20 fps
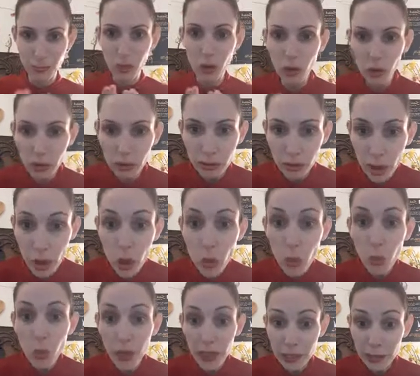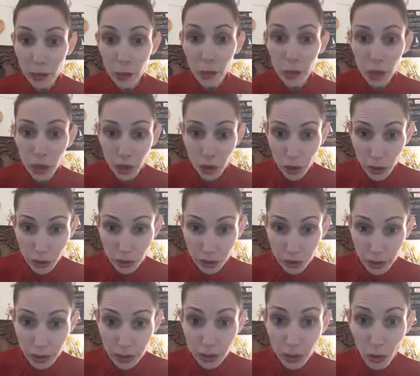Oh, where do we
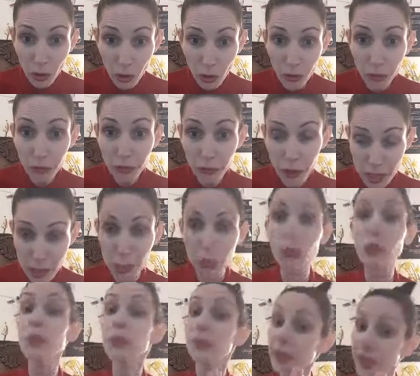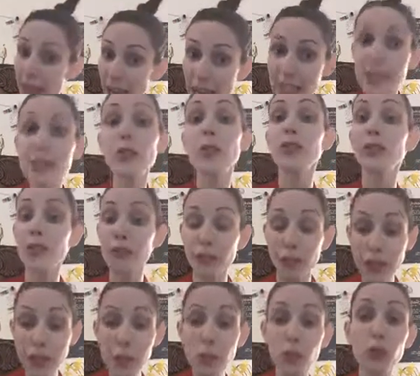share it? On the Facebook group? Yes, on the
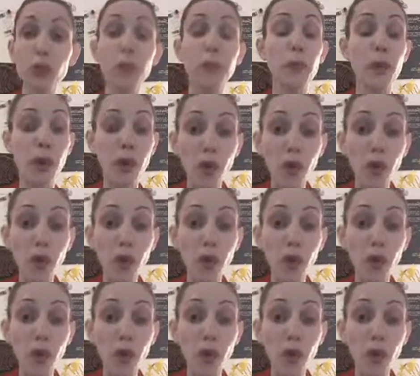Facebook group.